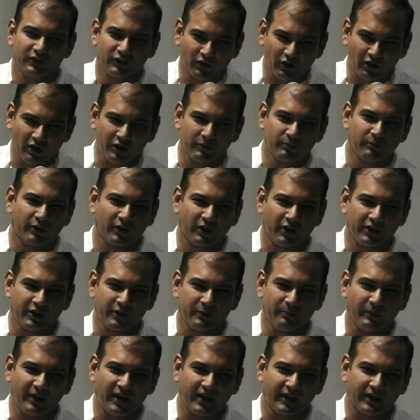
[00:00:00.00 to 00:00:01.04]
God brought
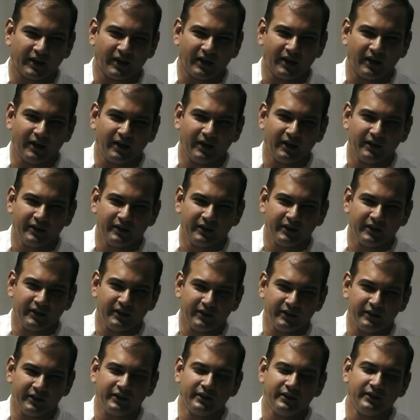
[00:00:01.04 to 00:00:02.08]
him back.
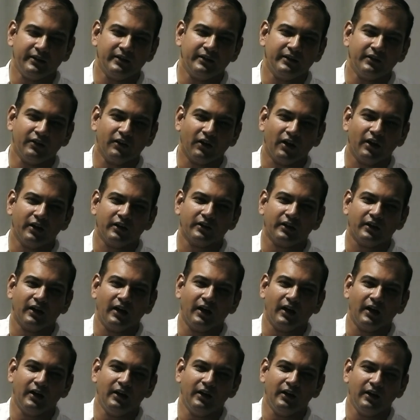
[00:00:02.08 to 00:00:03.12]
He did not
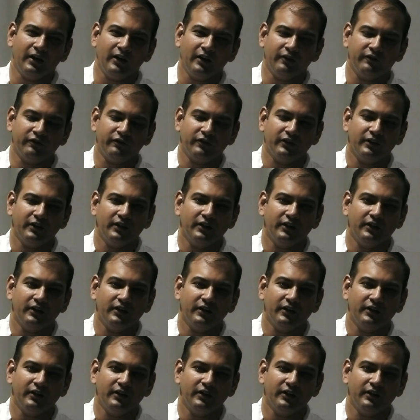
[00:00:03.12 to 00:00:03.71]
allow